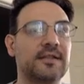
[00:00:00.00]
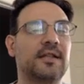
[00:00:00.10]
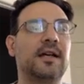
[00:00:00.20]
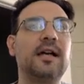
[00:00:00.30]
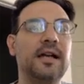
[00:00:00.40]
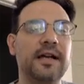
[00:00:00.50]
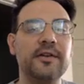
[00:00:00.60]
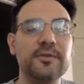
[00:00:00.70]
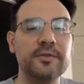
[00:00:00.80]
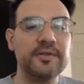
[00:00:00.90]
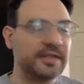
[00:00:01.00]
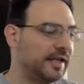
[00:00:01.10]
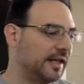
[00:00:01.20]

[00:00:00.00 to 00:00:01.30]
Uh, how you doing today?